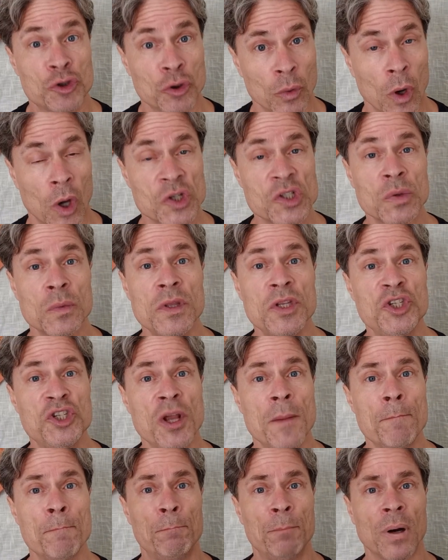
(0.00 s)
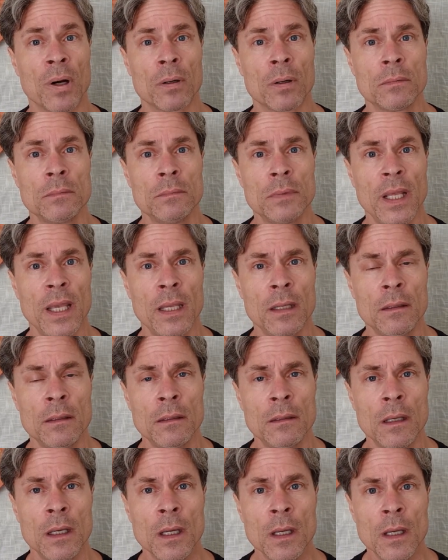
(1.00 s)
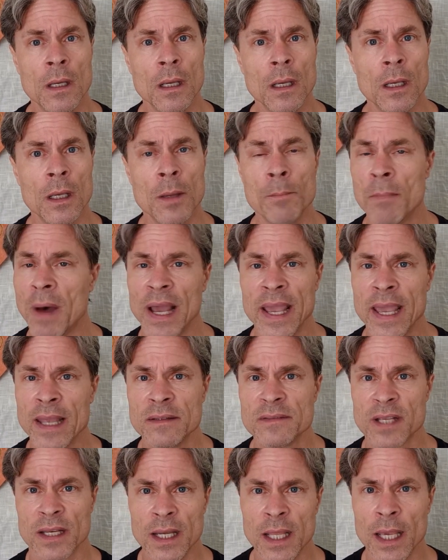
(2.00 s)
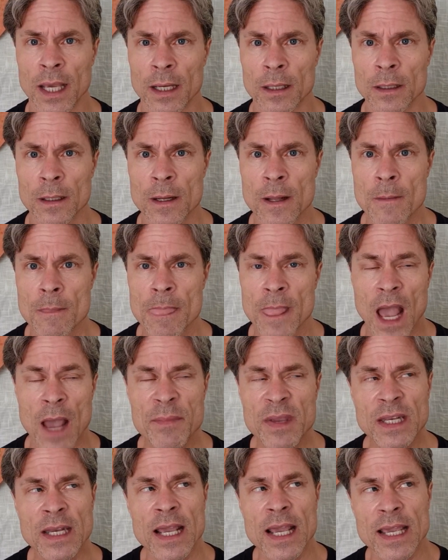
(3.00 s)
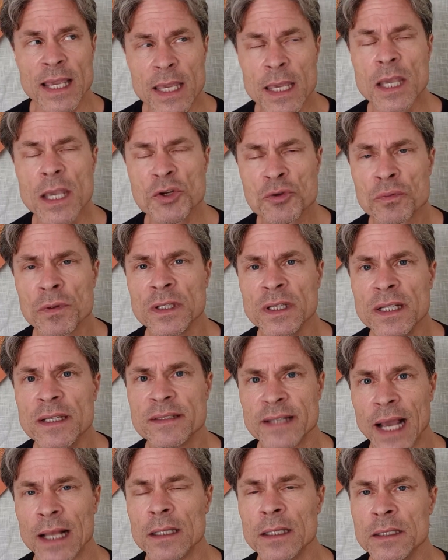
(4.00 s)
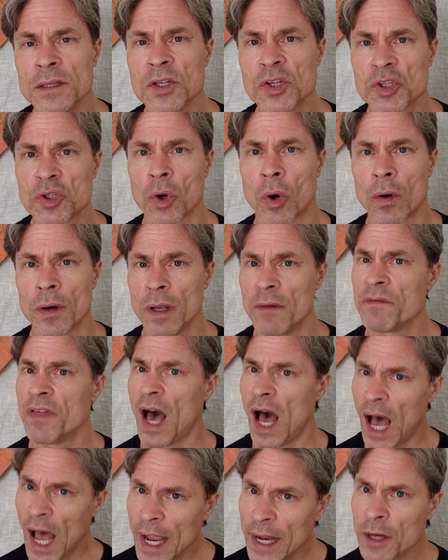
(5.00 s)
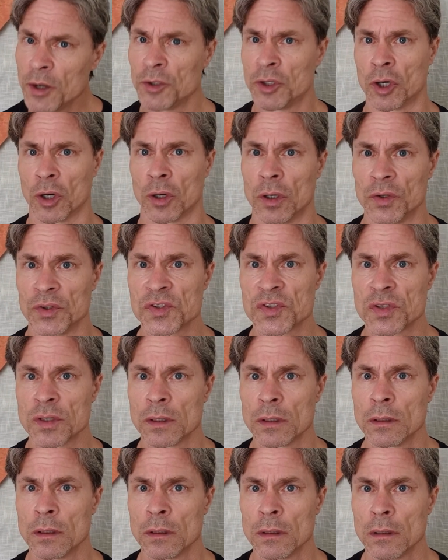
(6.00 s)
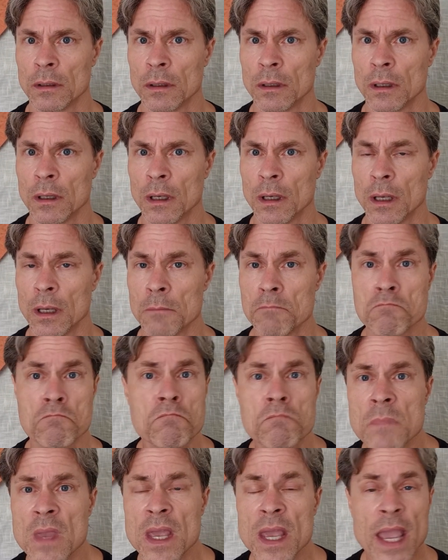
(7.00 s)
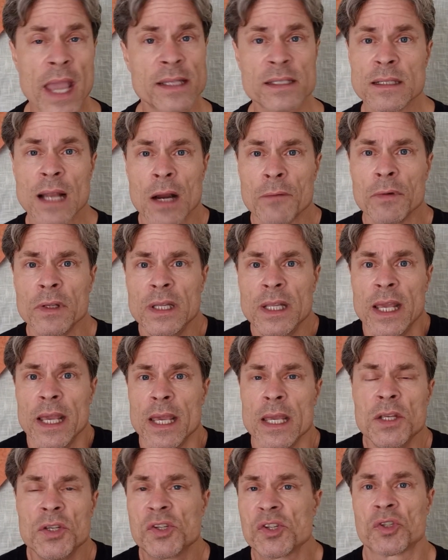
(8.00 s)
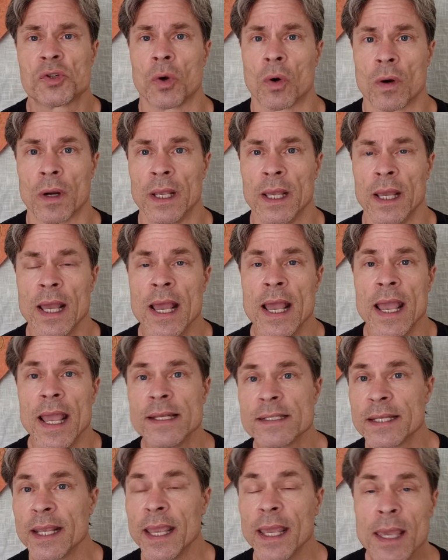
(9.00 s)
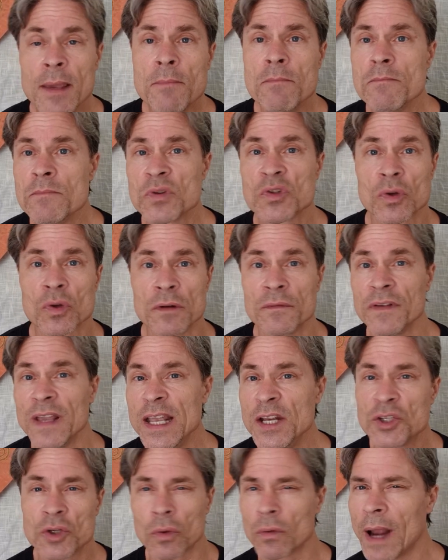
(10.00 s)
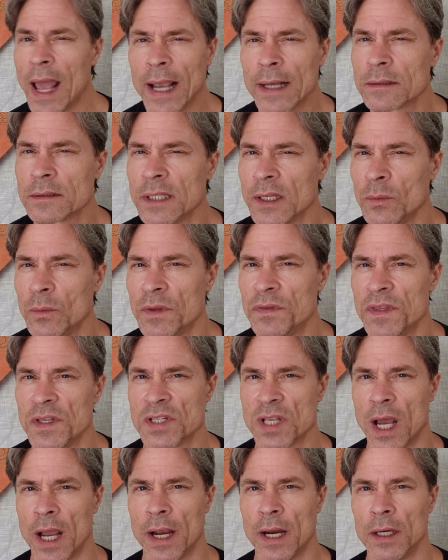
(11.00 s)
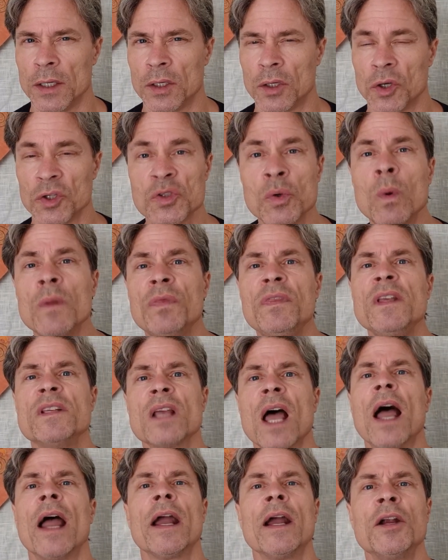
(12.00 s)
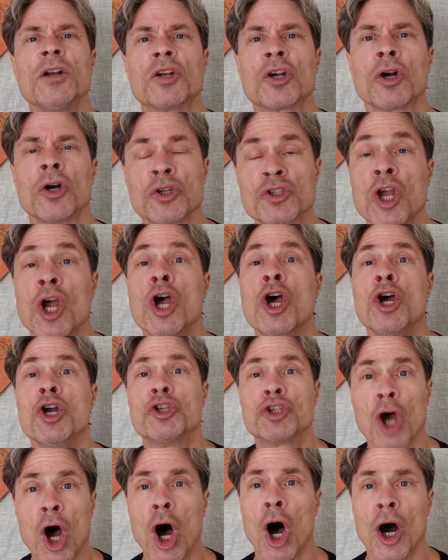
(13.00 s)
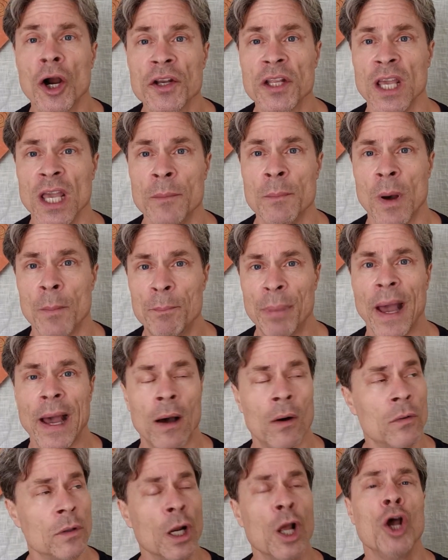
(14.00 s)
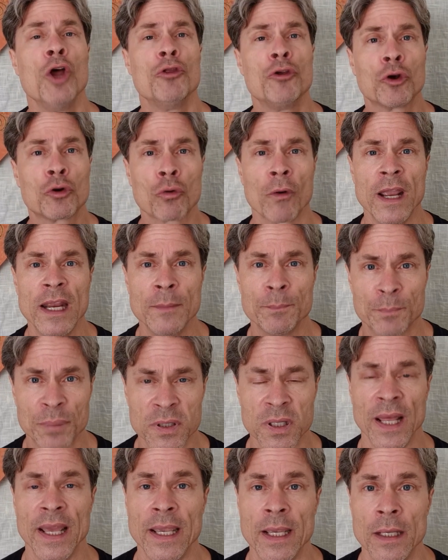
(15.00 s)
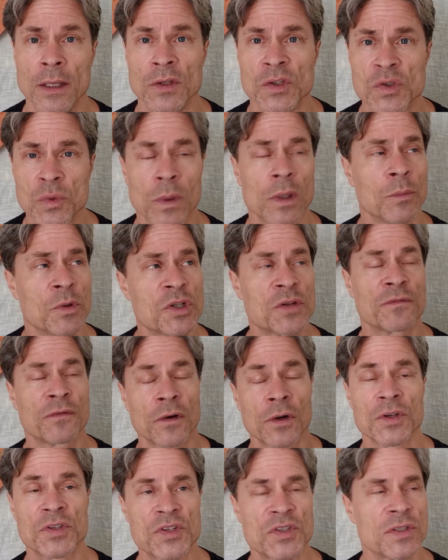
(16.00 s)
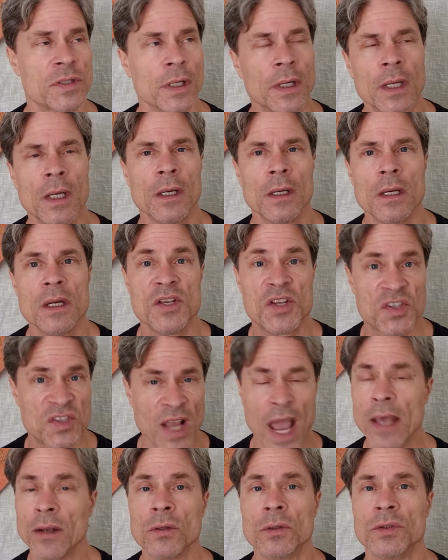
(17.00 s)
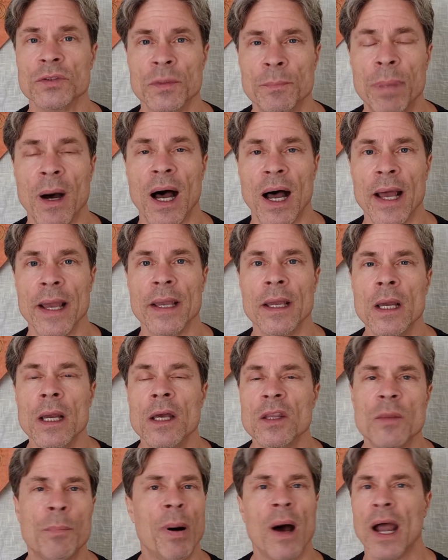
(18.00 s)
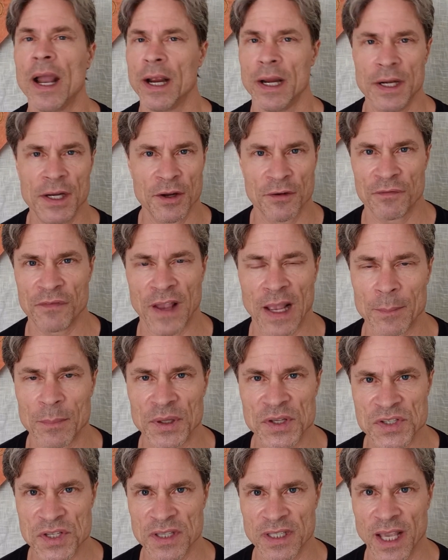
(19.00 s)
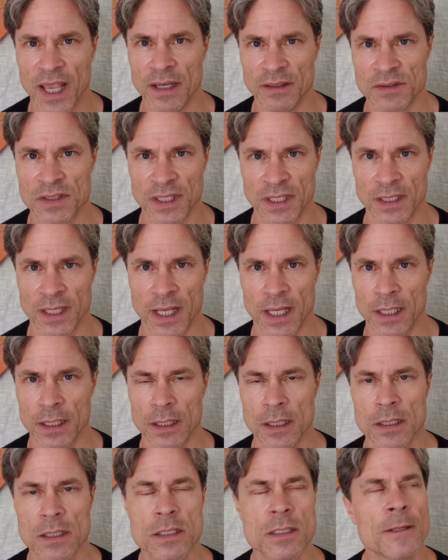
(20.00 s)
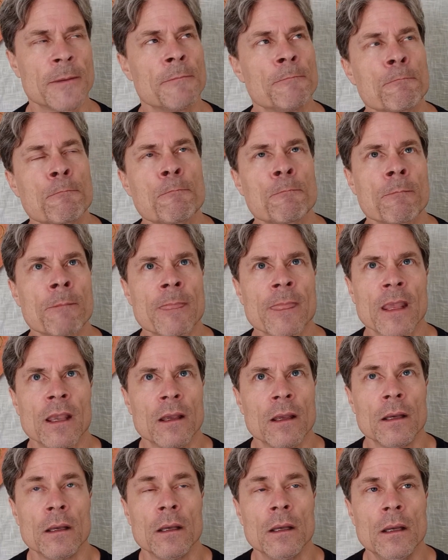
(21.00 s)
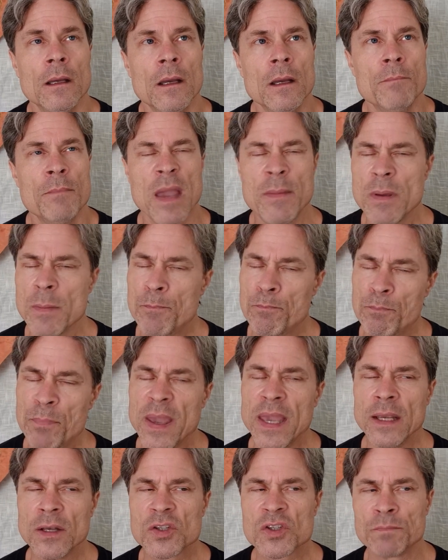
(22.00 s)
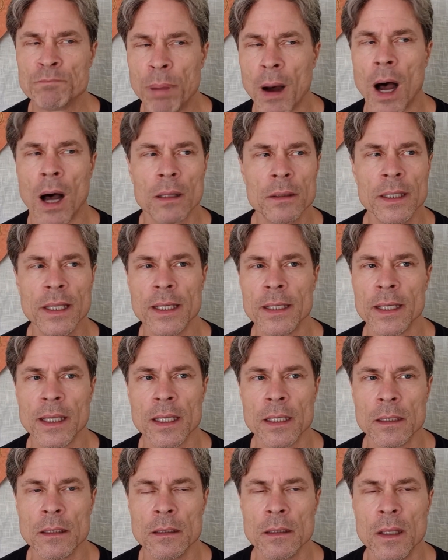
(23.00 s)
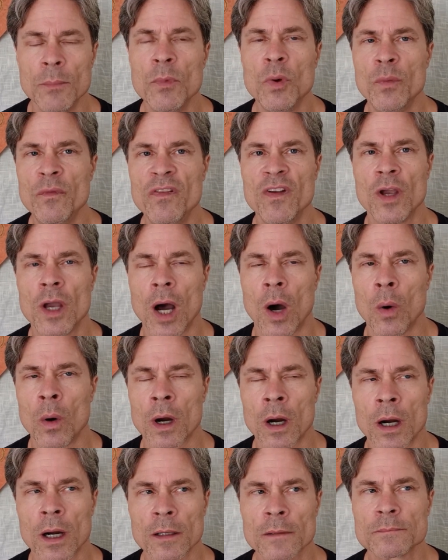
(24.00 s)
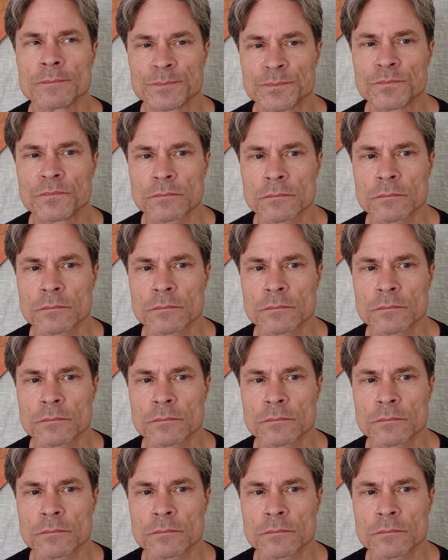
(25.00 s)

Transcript: True also with Jim Burden in uh, My Ántonia. I mean, he's really telling the story of the hired girls. It's not really his story. It's him sort of interacting with these hired girls and what these hired girls taught him about the Great Plains when it was first settled by the pioneer families in the eighteen eighties. Maybe Binks Balling in The Moviegoer